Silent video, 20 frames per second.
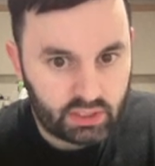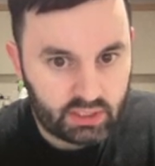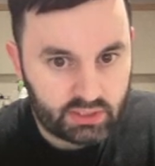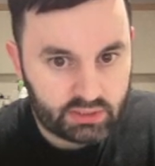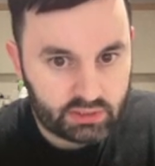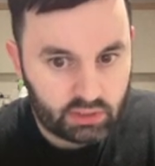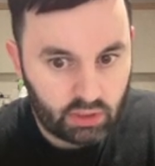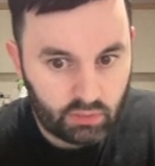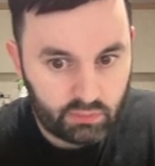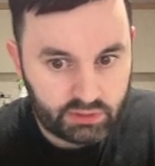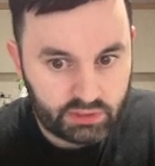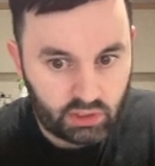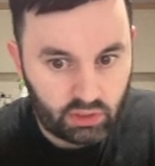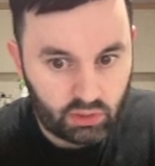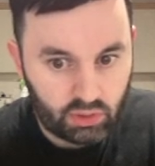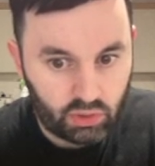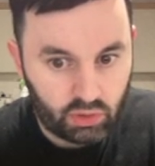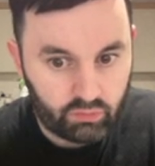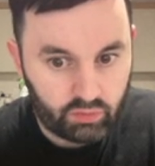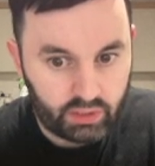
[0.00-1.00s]
list. How is he
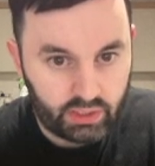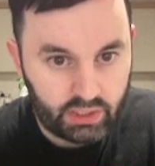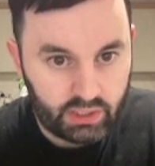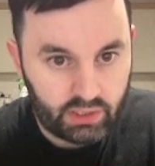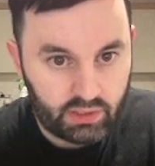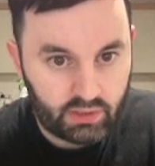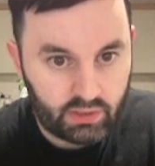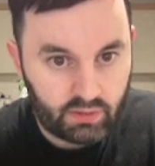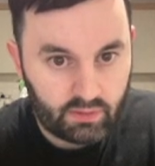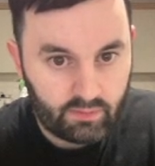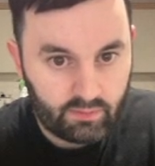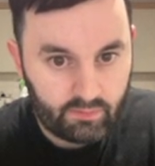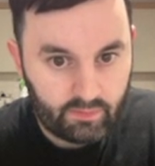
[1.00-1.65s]
looking over here?